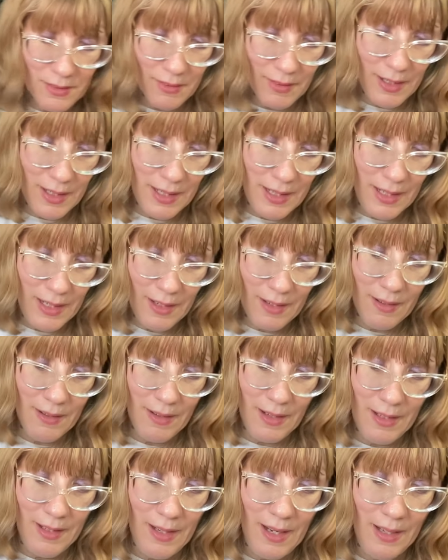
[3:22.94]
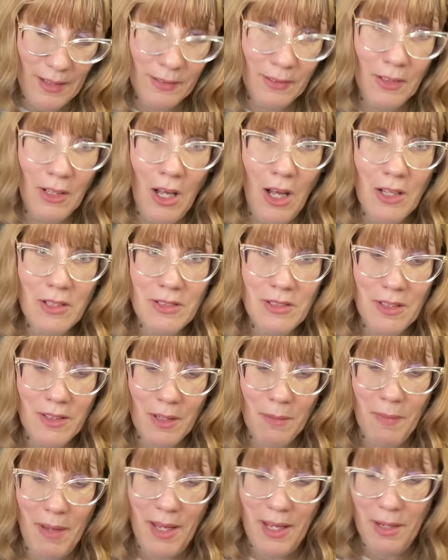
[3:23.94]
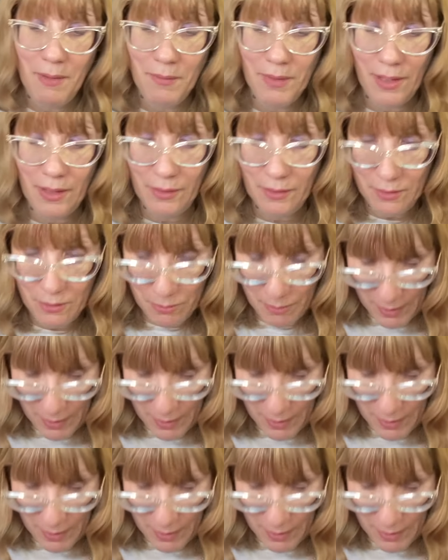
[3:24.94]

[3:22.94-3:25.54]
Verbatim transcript: right here and I lost them. I hate when I lose